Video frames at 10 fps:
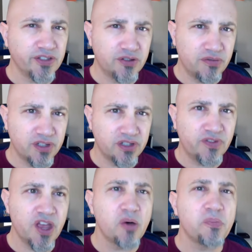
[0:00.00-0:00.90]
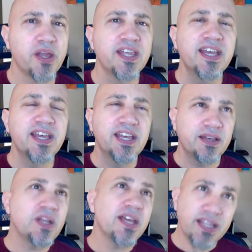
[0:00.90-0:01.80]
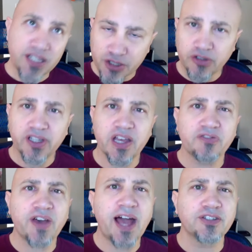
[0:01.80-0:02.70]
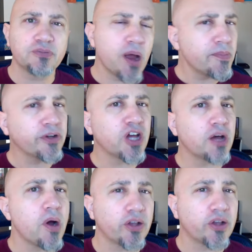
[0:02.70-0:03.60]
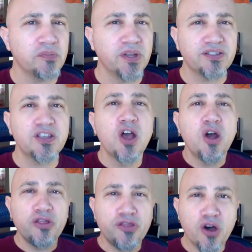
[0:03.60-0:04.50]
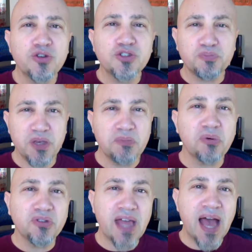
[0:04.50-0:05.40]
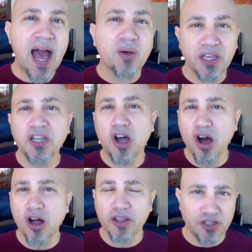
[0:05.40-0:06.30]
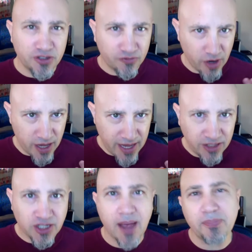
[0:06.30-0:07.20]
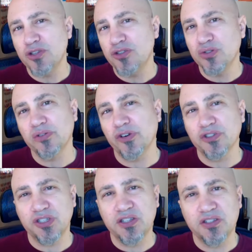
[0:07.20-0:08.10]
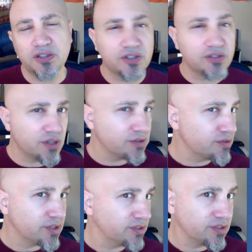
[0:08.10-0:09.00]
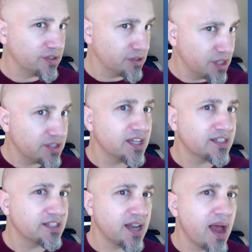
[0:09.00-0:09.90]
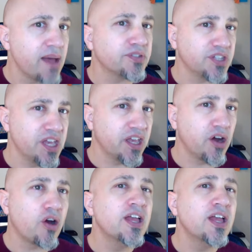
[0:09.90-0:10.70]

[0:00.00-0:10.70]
to this video, but, but it is certainly a factor. Primary job market means those people now in college, in Japanese universities, the, the, the statistics that I'm seeing are